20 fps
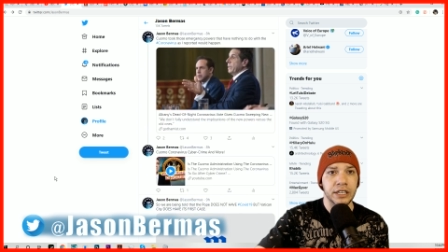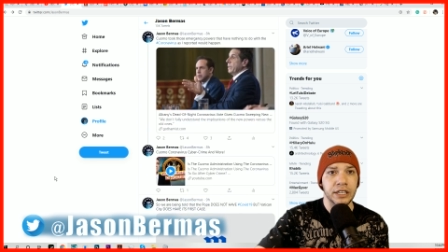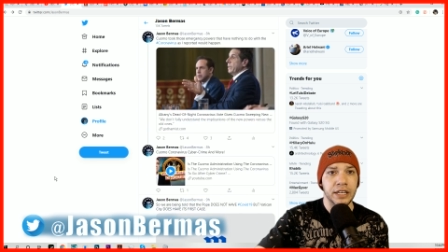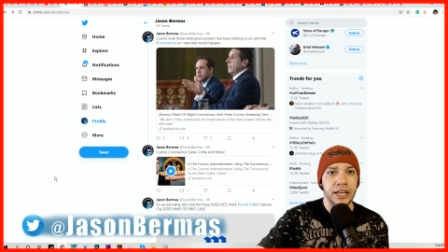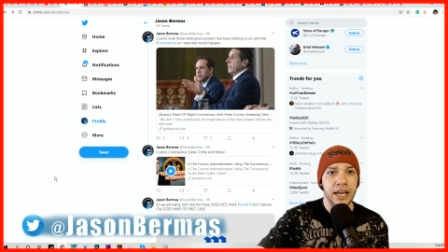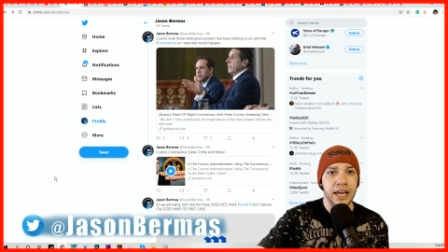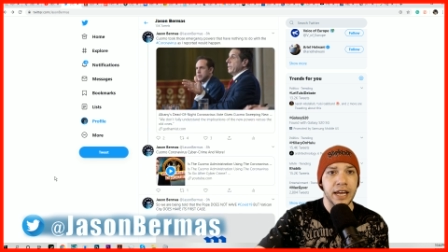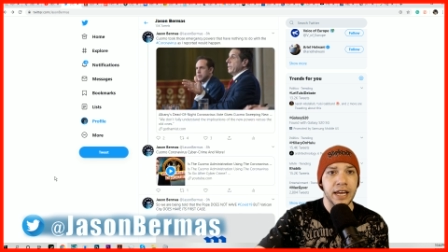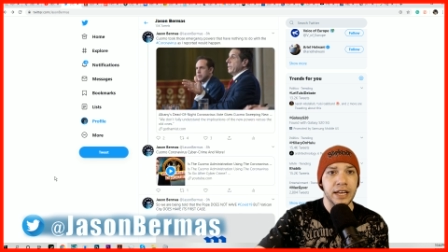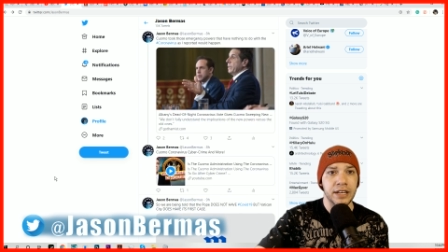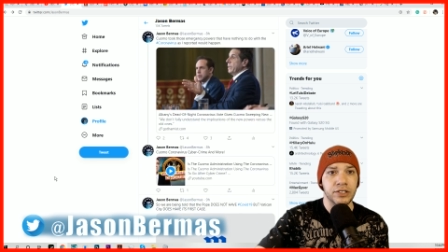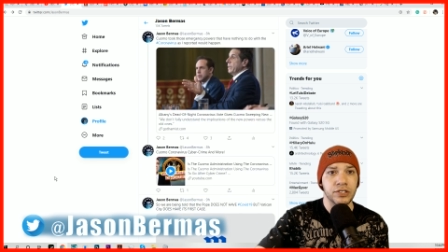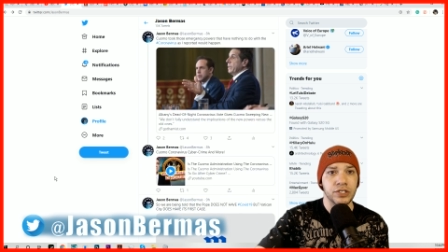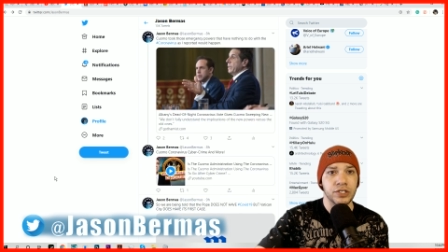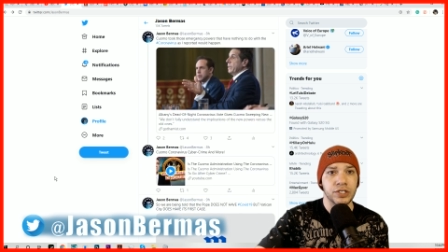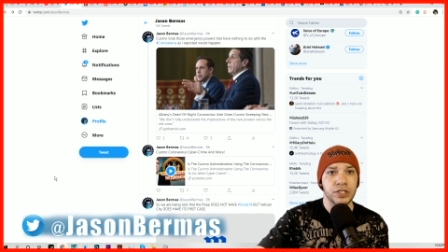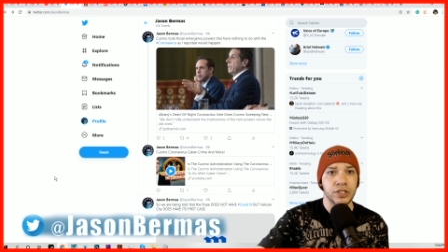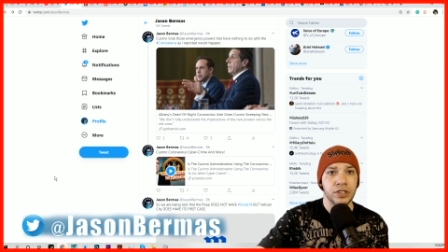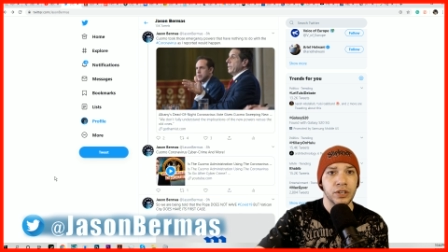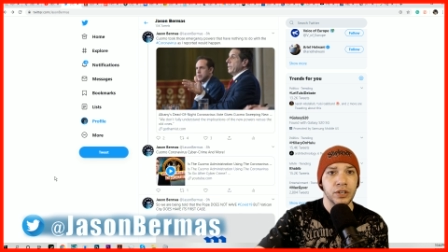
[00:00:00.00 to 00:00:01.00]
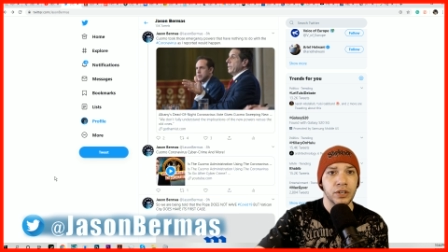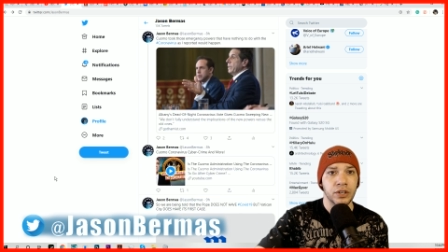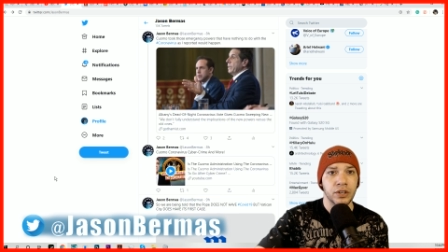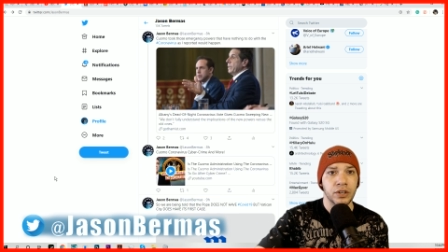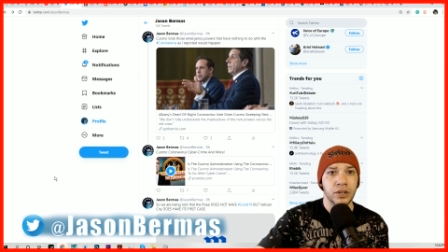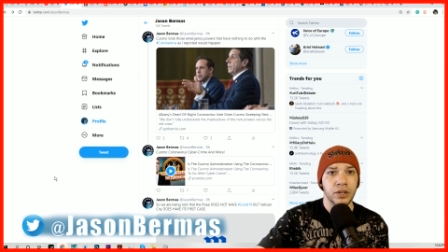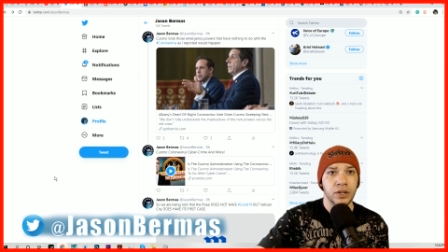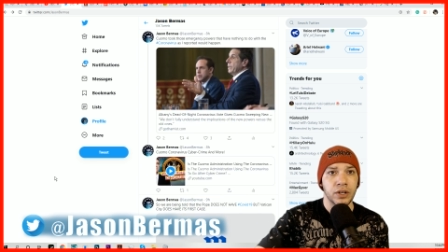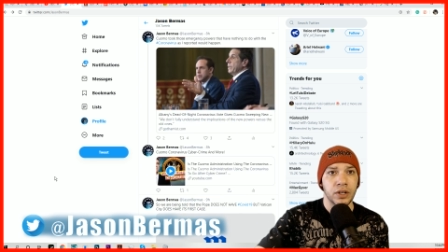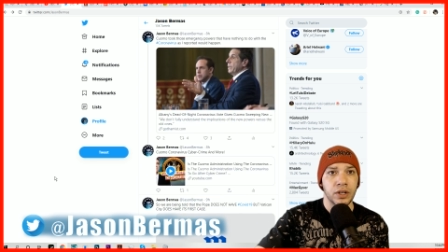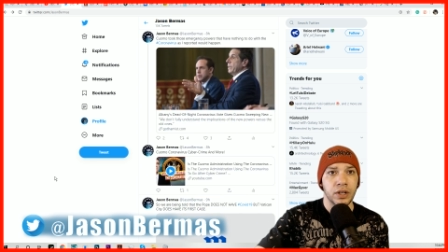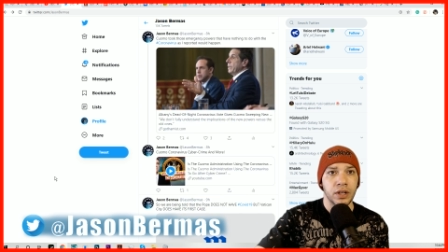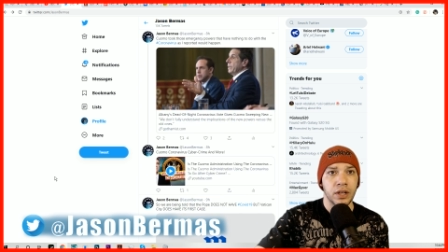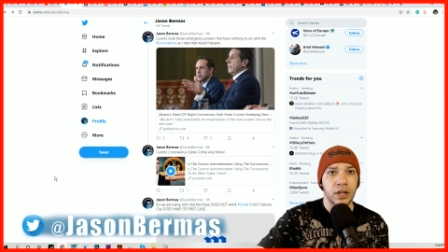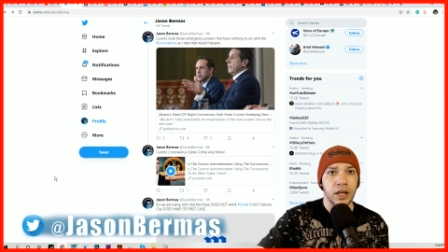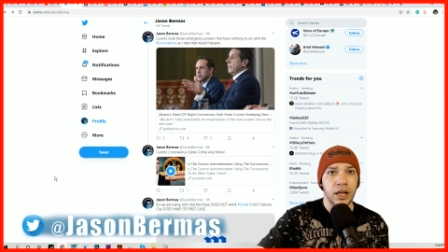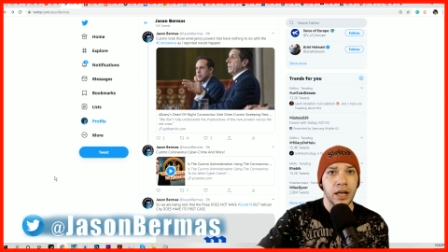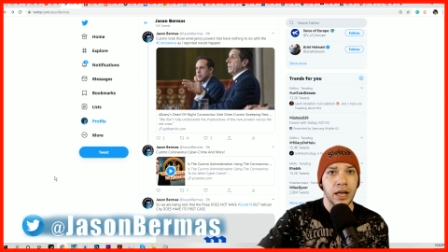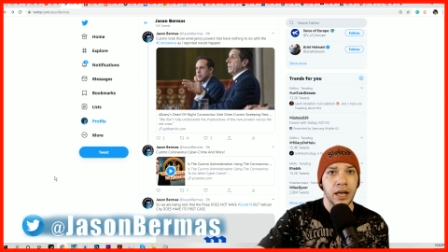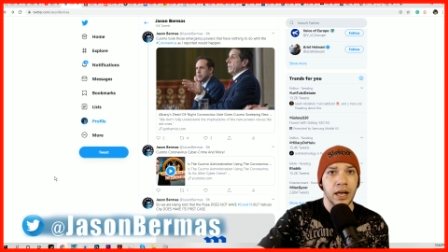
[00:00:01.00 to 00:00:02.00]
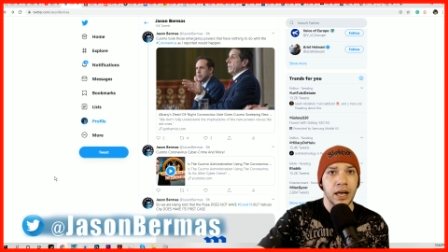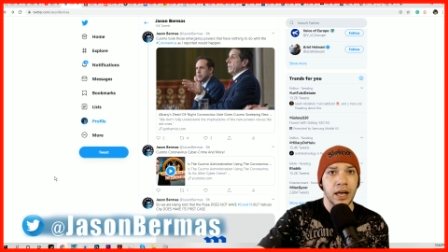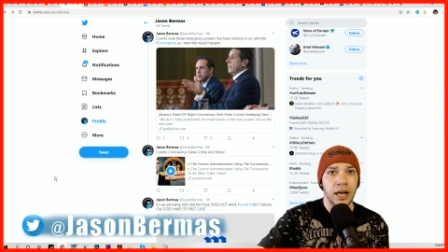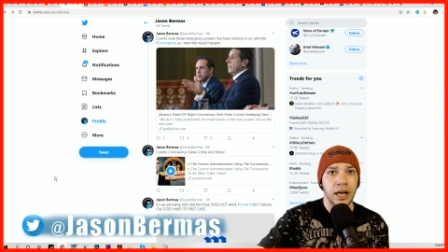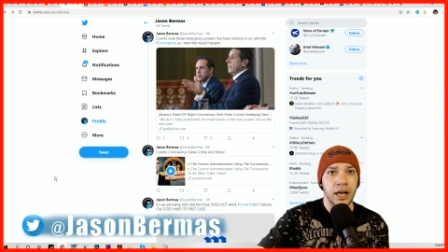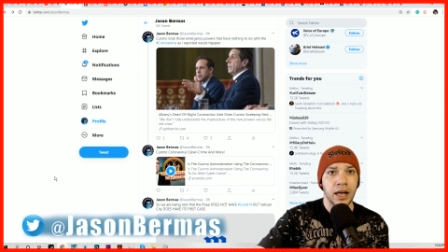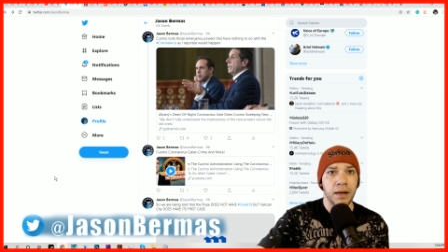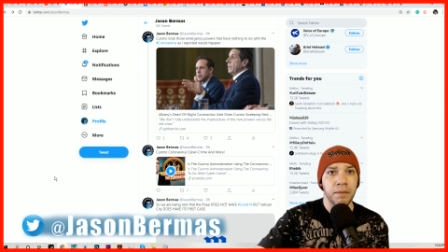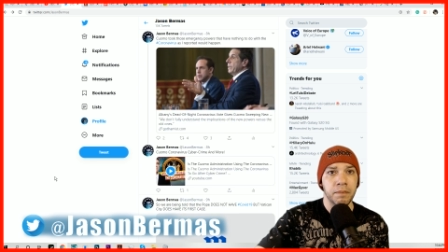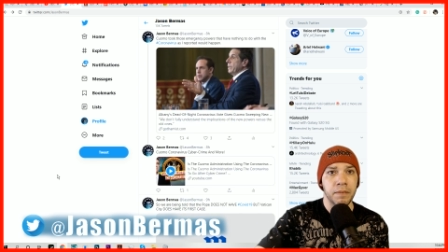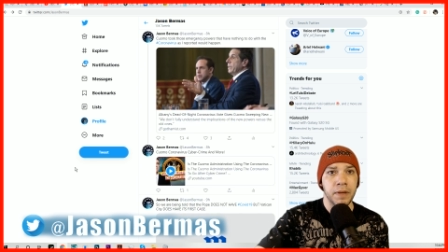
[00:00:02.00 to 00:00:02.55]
case. Cuomo